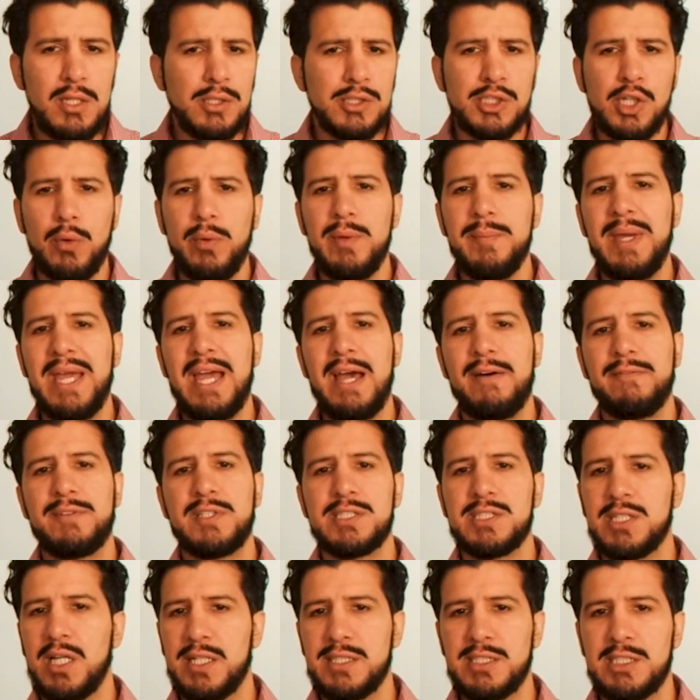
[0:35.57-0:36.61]
So we may have
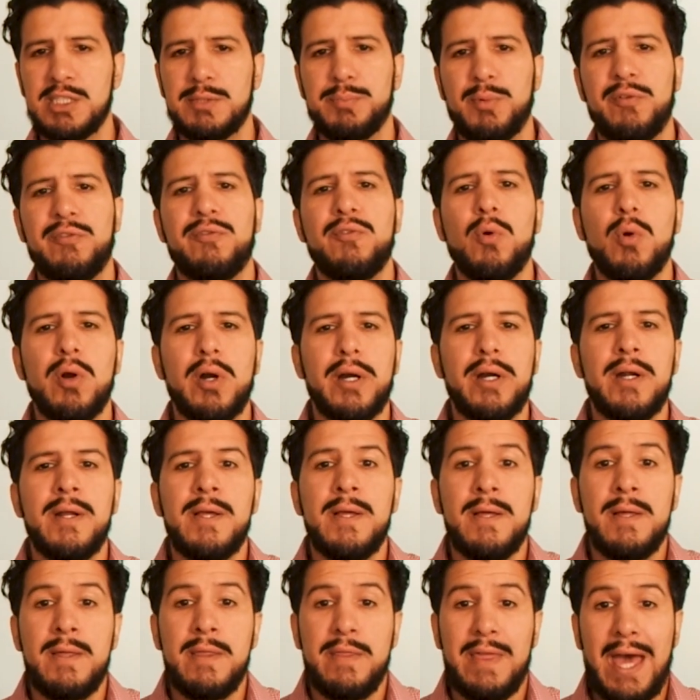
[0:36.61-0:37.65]
discussed this before,
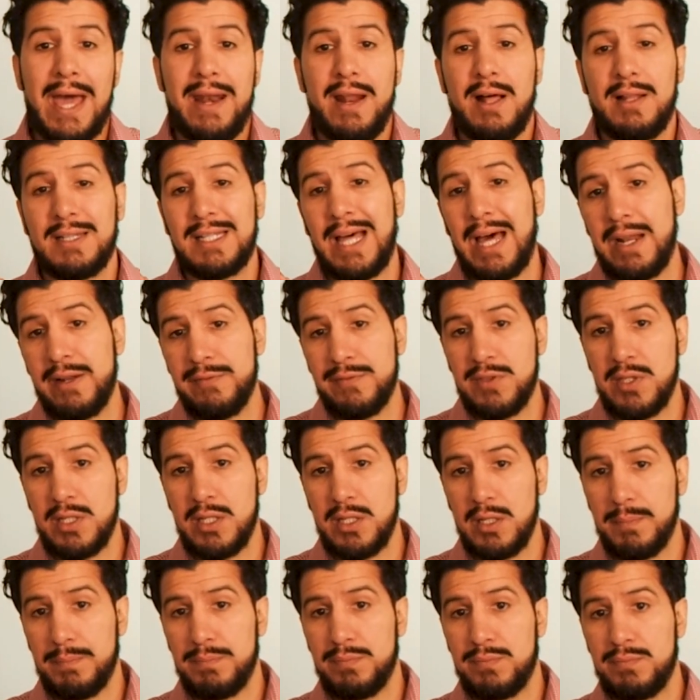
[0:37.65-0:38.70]
that a lot of
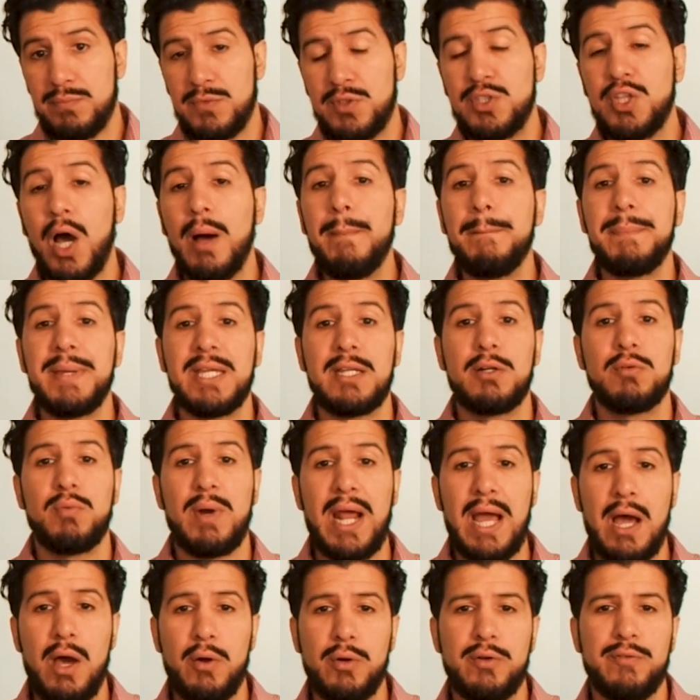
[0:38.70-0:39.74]
the dumping
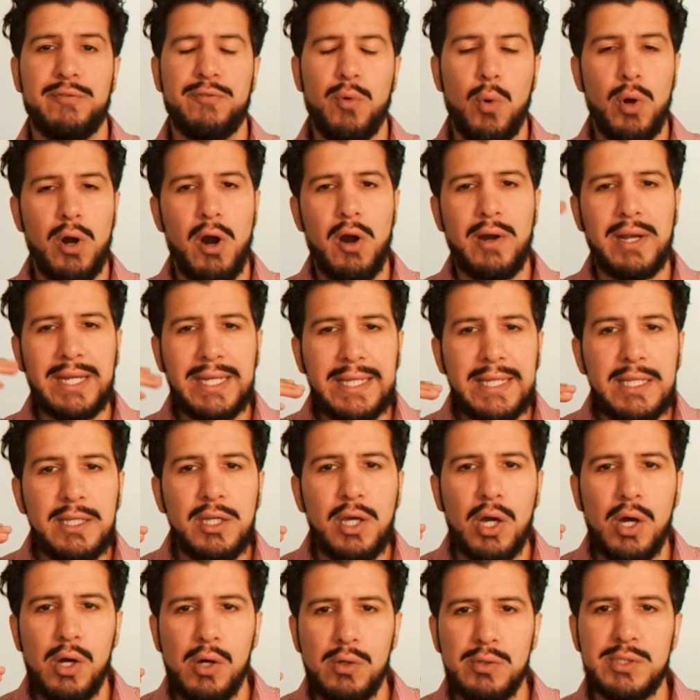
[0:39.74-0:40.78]
ground for our
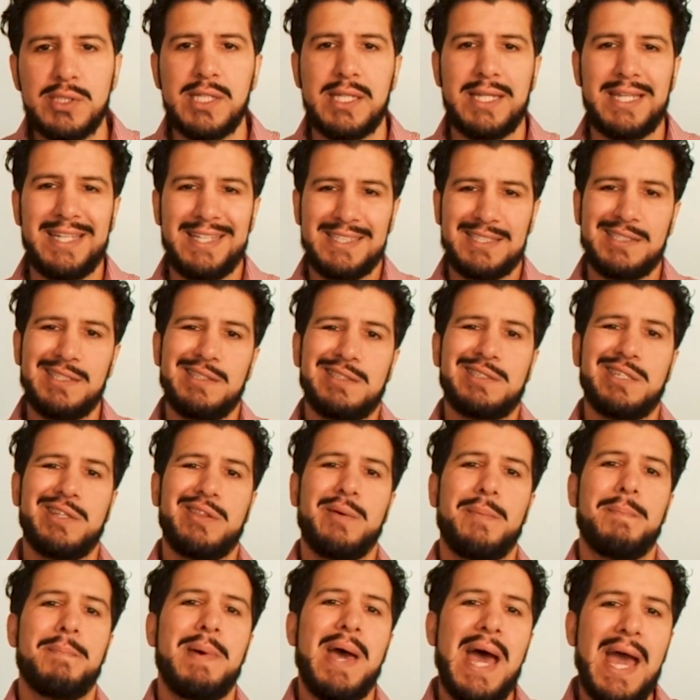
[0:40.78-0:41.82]
egos is into
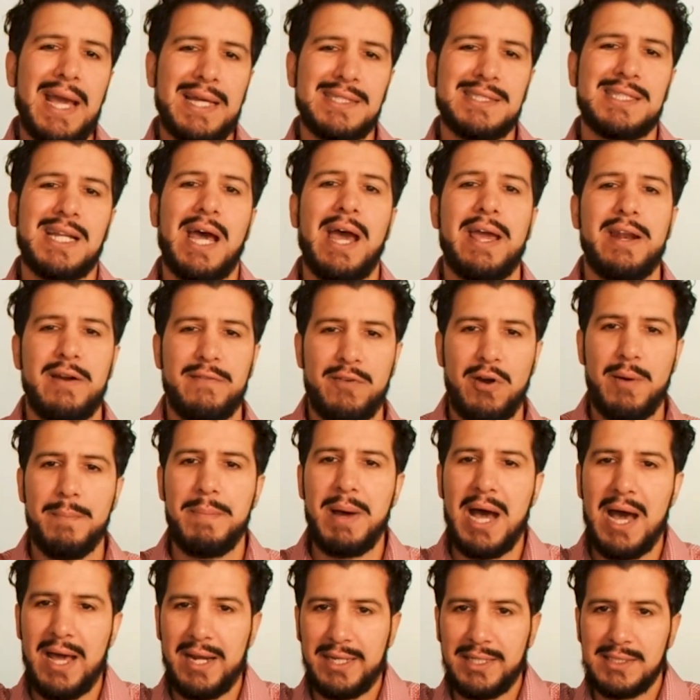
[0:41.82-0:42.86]
the backside of our
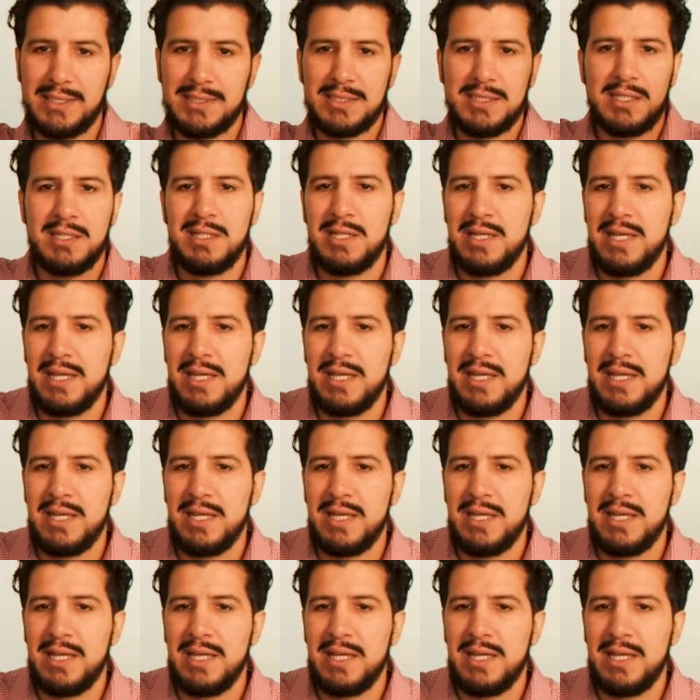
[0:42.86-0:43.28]
bodies.